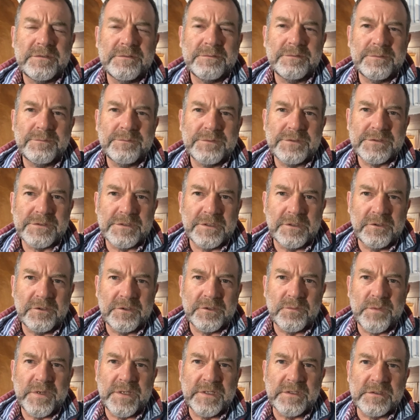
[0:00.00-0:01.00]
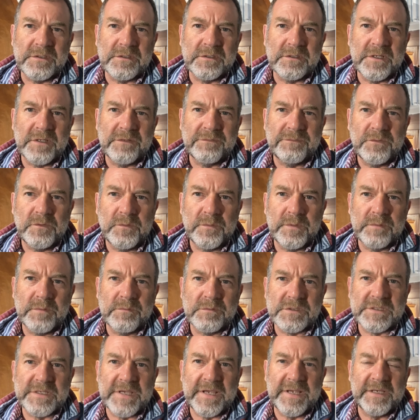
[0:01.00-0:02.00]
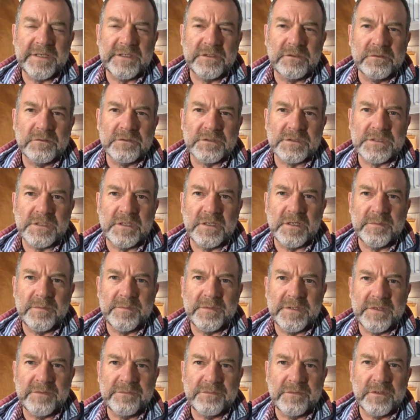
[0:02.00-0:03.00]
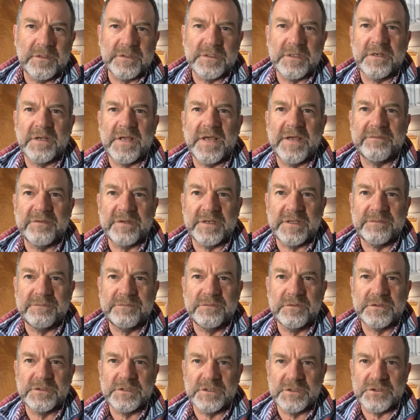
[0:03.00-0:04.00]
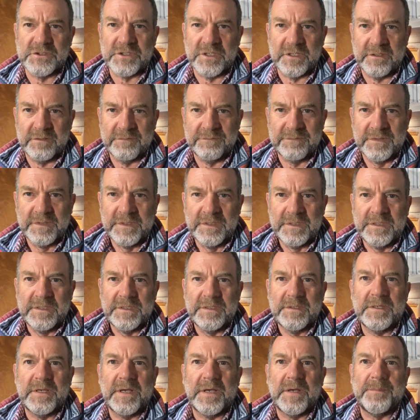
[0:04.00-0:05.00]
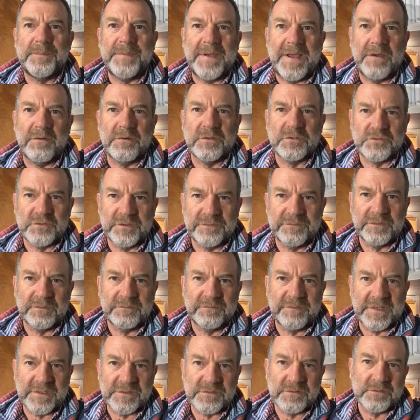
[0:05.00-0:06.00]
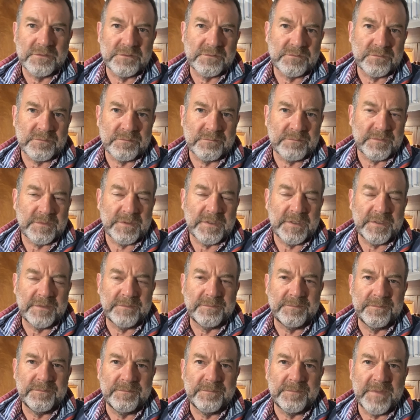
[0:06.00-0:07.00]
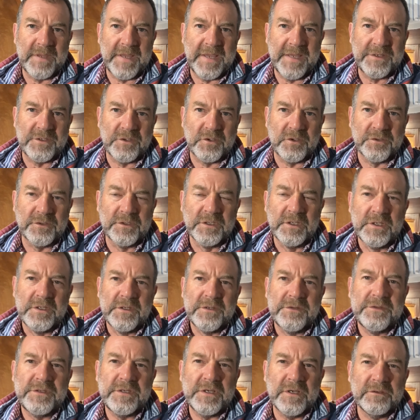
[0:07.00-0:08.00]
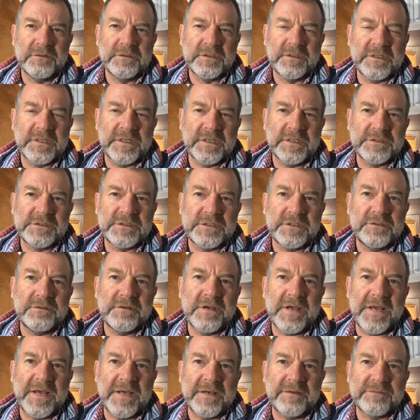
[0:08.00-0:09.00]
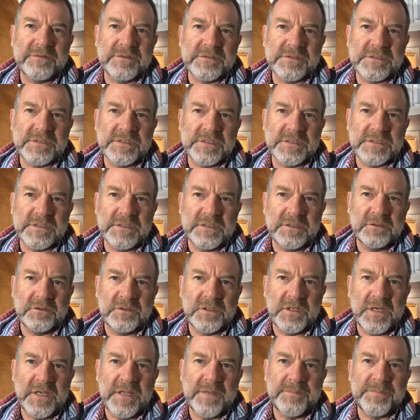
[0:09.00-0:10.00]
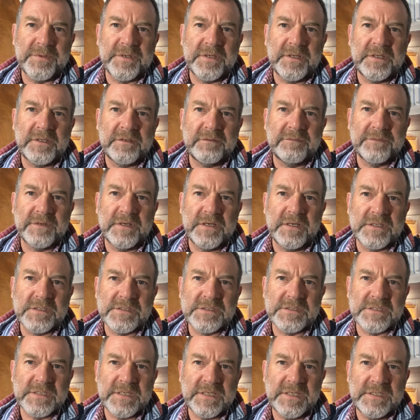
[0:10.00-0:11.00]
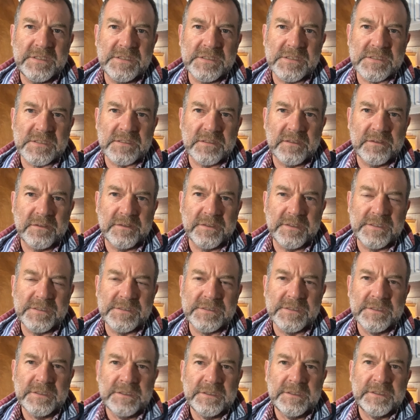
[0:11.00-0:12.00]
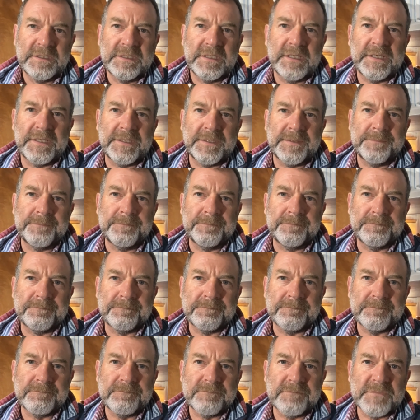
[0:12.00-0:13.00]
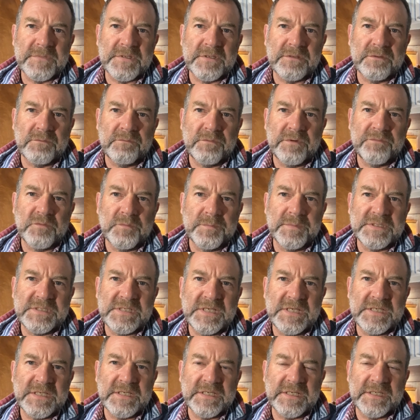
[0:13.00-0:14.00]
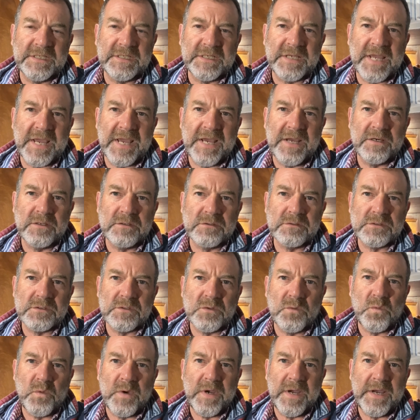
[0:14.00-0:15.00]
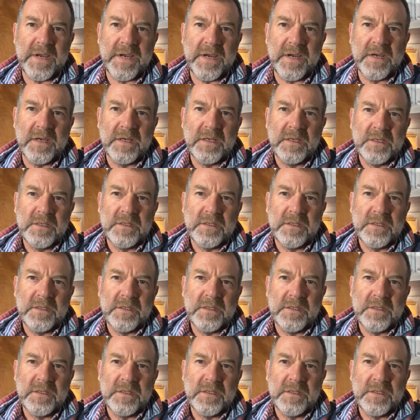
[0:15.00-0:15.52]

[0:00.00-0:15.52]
there was a lot of wind and therefore we were sailing all the time and therefore I don't have any footage of uh, power driven vessels um, head on. The only thing I do have is this little clip of us inside um, the River Medina at Cowes where